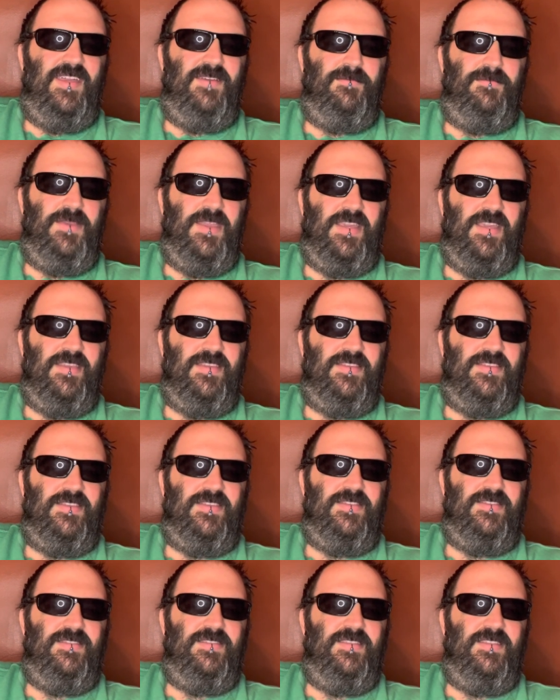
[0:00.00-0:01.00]

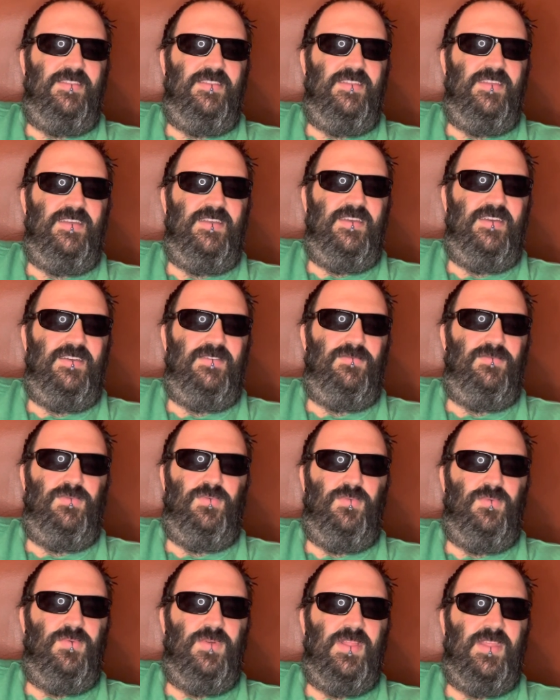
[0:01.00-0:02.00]
because there
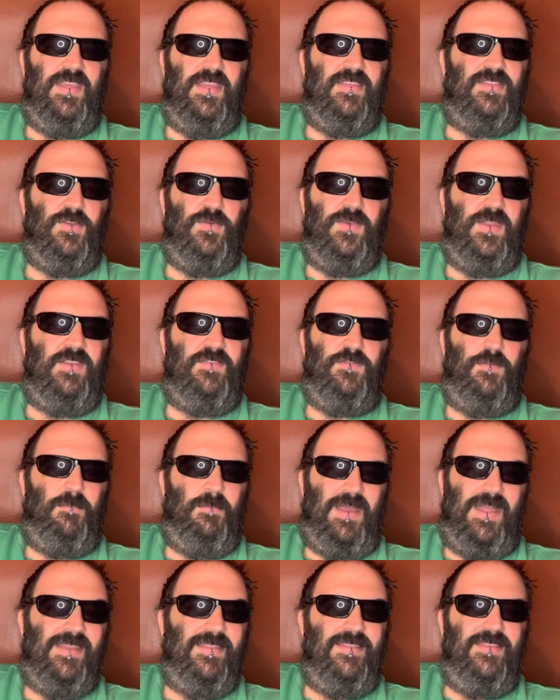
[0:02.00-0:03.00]
really is no need for
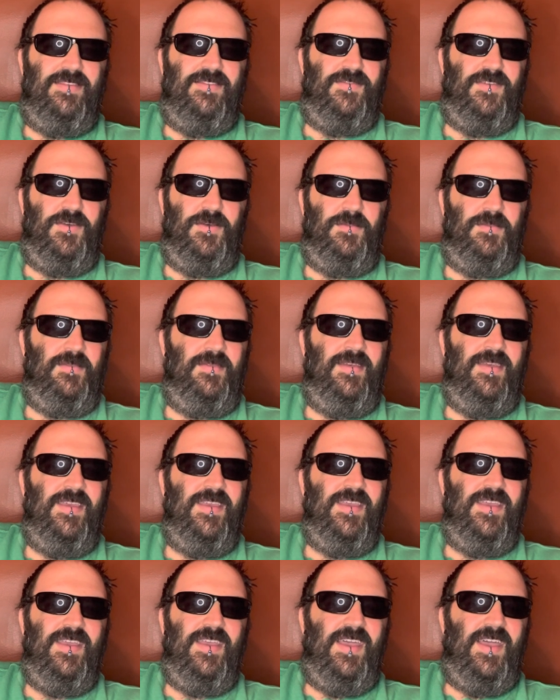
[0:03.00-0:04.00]
men in this film.
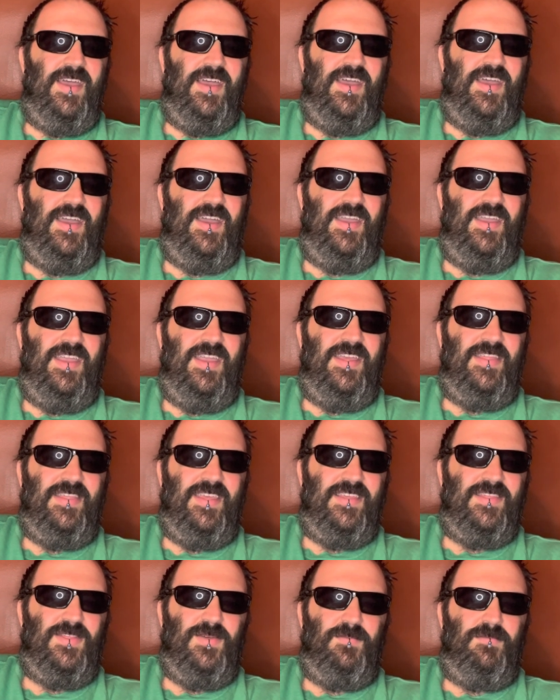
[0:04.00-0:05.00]
And
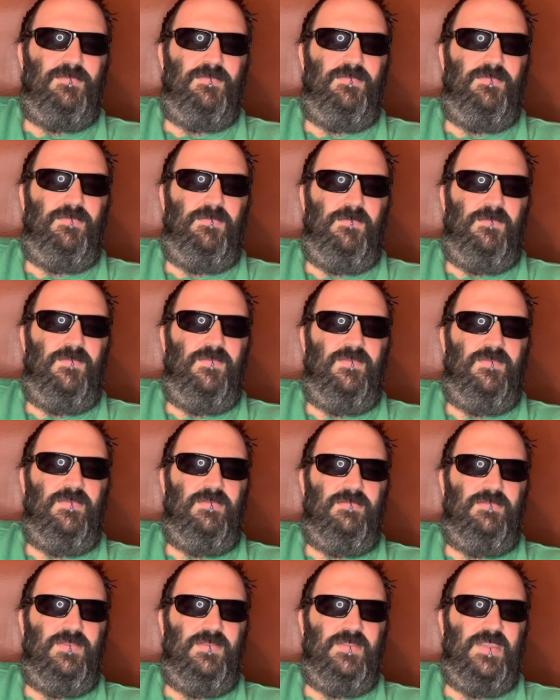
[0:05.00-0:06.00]
like
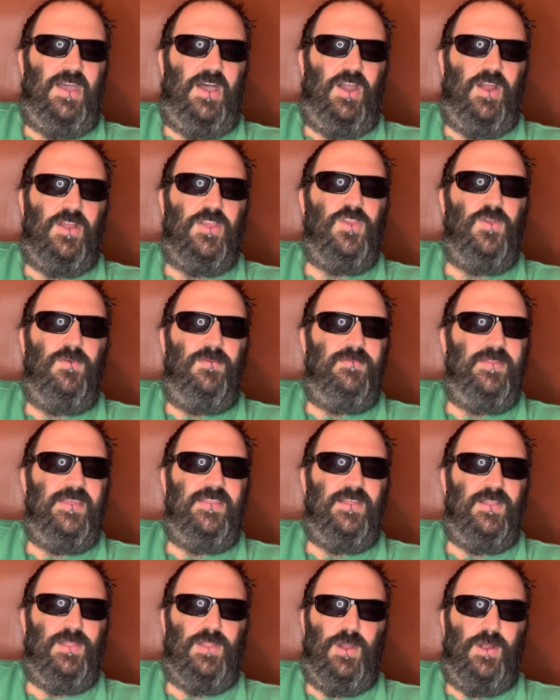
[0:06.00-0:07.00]
arguably
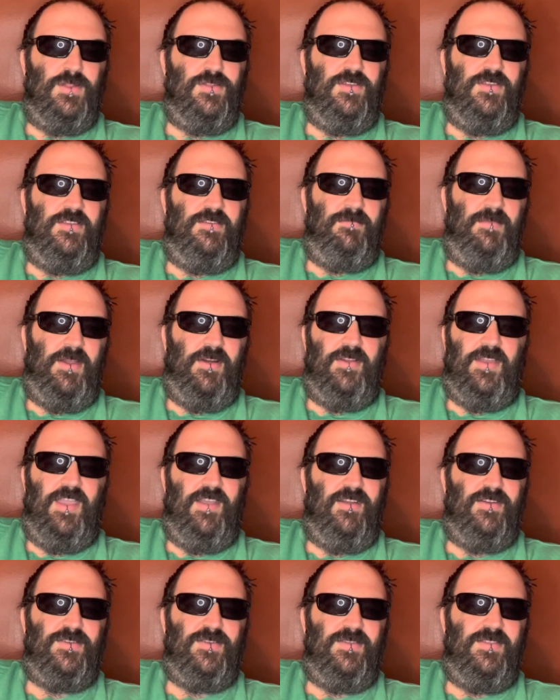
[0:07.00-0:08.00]
the largest male
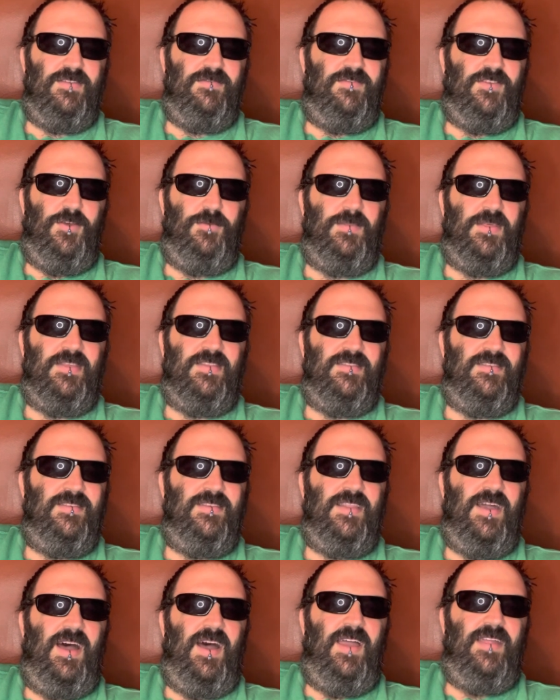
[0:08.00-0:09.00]
character in the film is
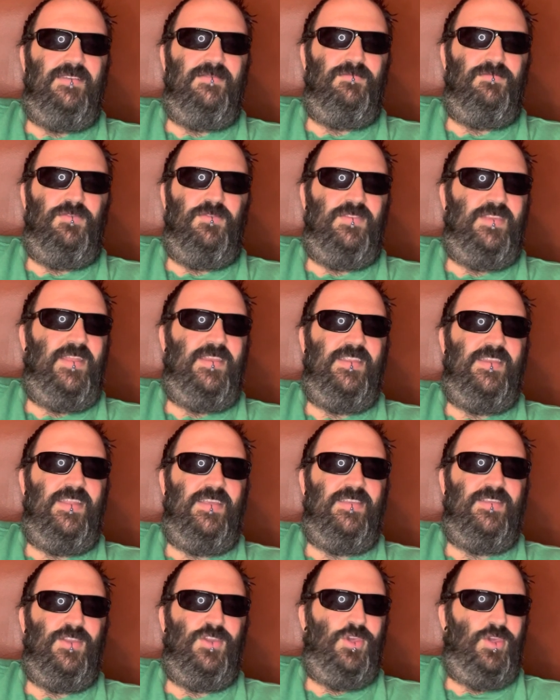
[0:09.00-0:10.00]
not presented
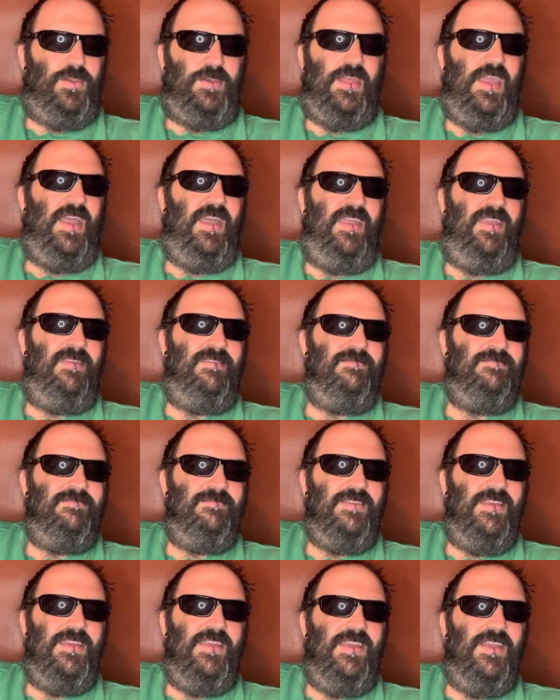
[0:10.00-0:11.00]
as a good guy.
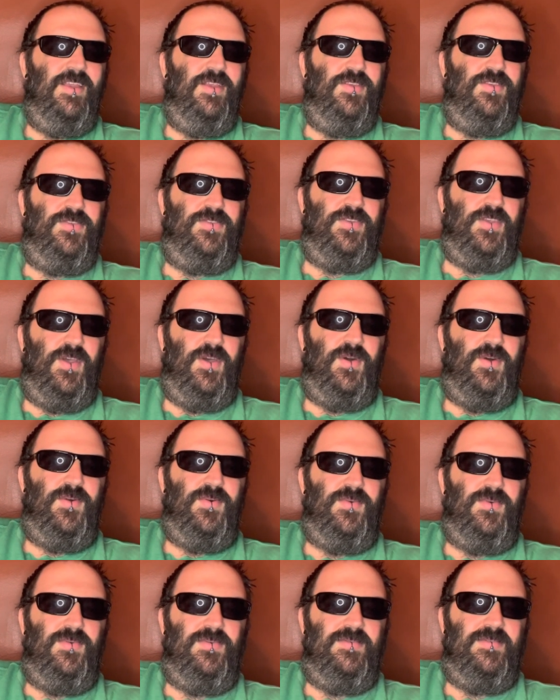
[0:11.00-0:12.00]

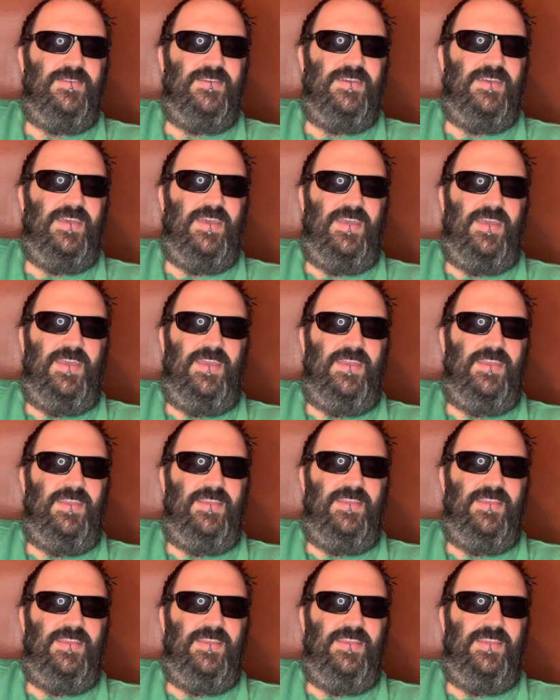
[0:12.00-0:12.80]
So but